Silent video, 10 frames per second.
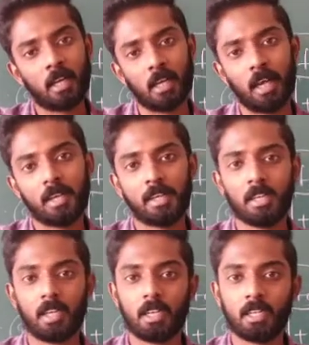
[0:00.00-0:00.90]
high
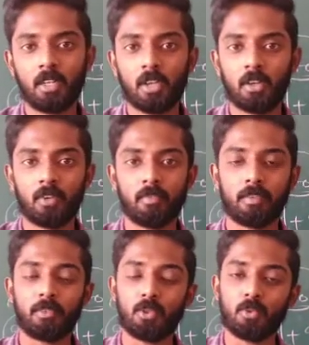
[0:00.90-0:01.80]
in
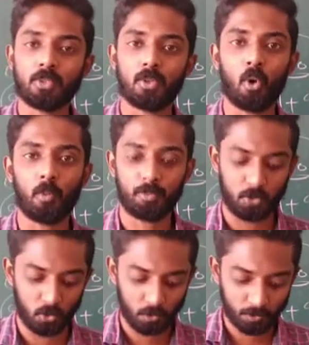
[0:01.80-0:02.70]
when we use hope
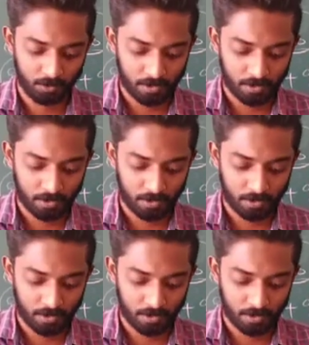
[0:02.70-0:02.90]
to.